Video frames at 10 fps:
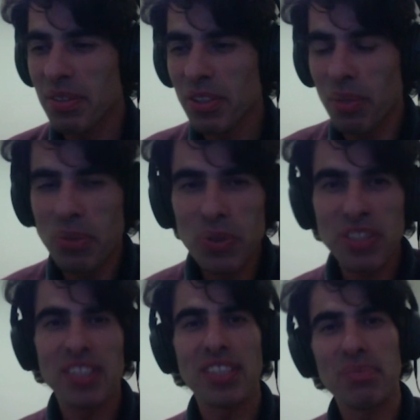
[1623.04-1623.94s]

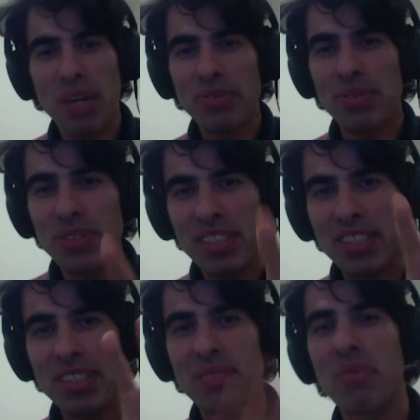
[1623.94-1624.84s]
community,
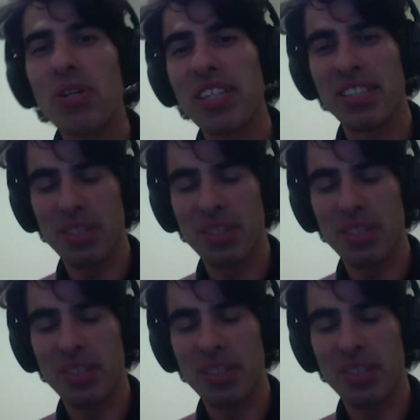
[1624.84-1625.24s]
biophysical modeling